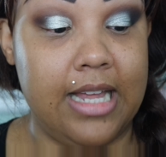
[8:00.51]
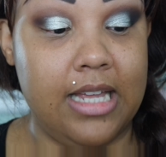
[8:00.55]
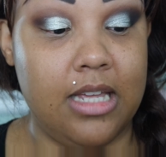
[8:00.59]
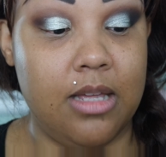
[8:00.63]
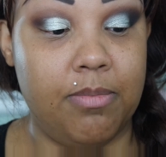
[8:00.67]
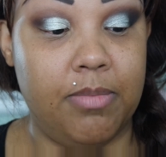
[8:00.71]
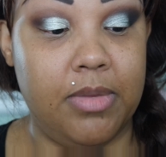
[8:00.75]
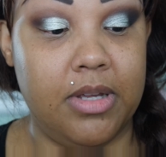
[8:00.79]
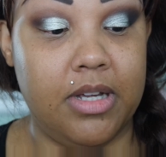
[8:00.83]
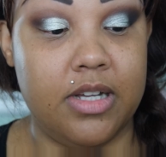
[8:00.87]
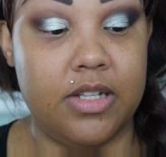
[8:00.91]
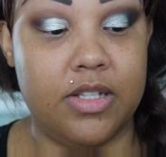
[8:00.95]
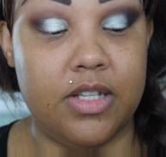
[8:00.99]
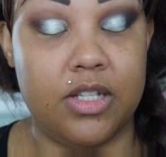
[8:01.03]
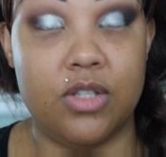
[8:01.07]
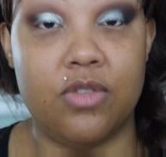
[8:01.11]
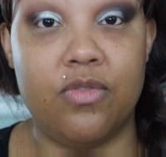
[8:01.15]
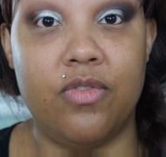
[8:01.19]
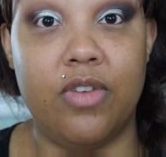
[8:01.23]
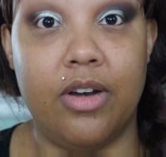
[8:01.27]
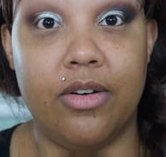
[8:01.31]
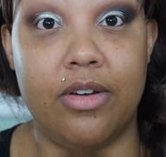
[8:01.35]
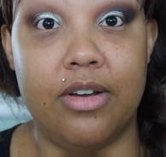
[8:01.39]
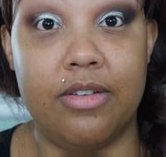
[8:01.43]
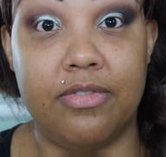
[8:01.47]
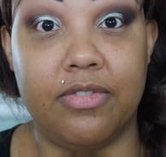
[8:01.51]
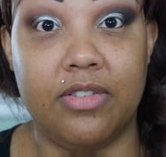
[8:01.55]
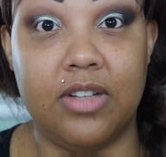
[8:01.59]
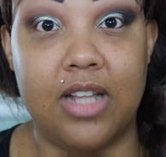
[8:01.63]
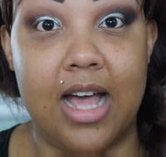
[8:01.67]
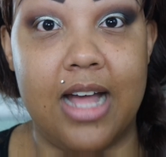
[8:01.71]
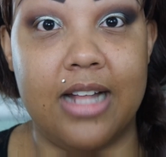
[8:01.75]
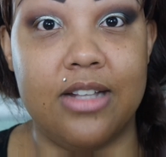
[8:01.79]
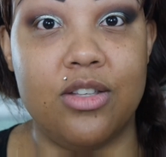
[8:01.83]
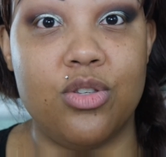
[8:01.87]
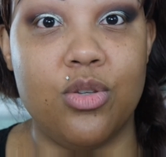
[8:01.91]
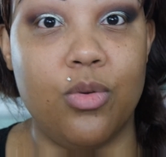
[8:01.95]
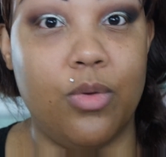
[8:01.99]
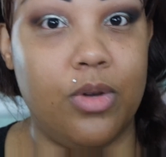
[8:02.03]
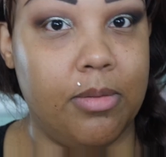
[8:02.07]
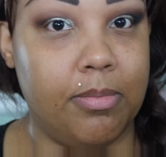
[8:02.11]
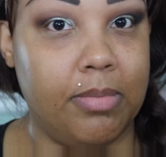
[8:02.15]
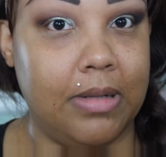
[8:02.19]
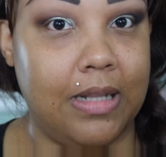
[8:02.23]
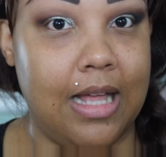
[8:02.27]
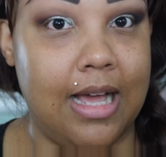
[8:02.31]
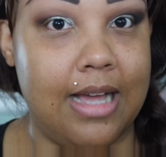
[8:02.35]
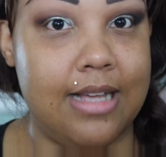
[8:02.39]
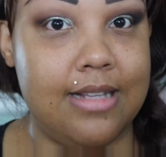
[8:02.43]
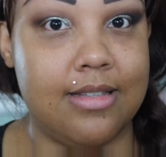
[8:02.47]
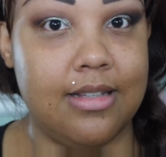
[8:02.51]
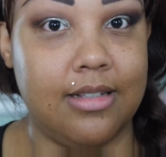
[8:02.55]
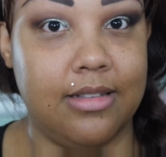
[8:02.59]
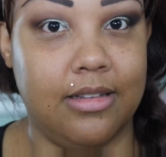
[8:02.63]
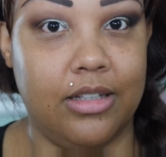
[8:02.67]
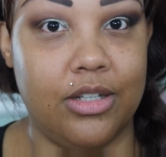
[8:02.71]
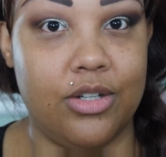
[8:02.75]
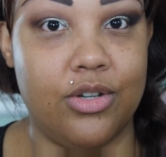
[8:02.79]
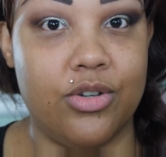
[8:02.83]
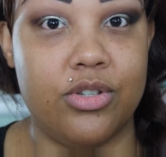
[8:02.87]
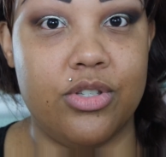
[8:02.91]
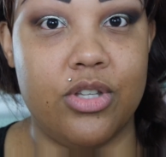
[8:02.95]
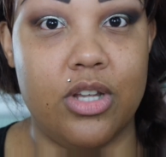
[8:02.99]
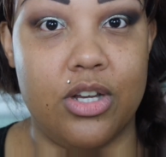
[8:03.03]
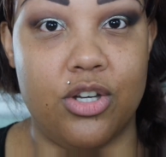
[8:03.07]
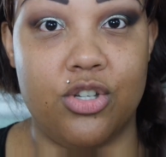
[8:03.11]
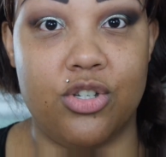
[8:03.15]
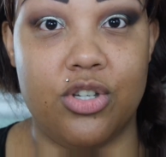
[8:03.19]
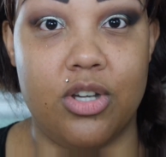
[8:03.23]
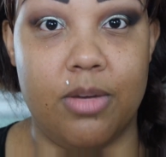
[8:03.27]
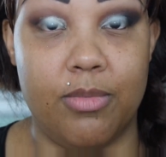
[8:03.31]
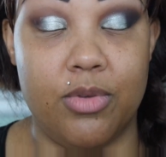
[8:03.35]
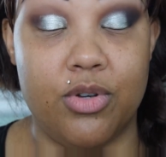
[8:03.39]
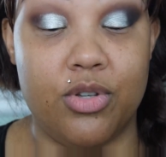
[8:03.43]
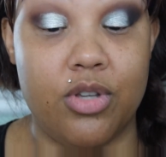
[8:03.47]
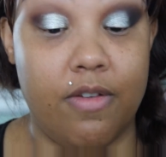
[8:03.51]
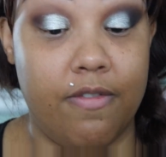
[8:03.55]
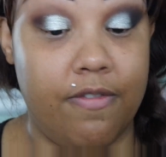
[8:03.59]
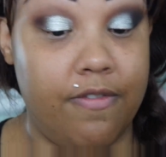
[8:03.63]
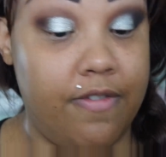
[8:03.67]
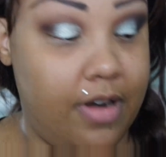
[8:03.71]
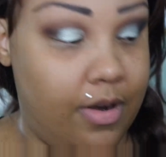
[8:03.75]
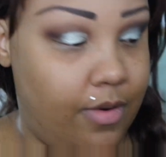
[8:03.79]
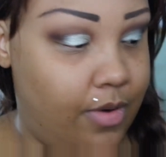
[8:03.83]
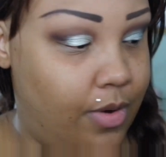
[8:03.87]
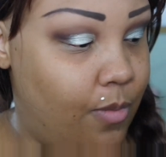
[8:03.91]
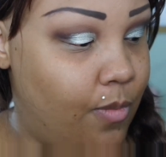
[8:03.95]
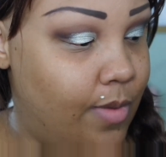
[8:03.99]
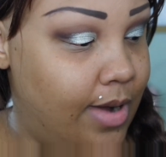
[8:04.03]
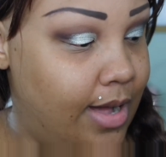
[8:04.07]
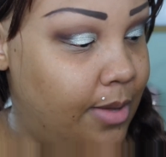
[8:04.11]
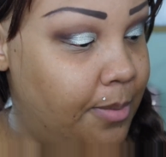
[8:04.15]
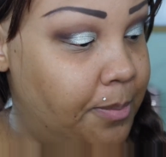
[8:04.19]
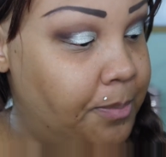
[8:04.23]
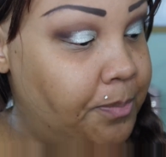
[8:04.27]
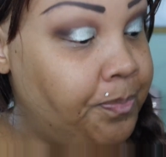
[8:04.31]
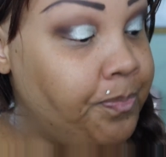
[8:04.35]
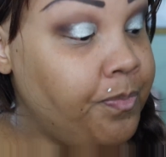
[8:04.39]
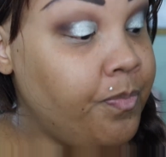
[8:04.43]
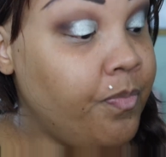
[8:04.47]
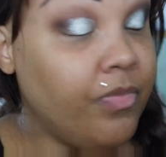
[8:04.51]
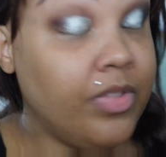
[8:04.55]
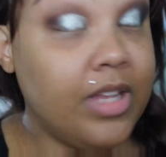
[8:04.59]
like it because it's very flat, so it applies glitters and shimmers very well.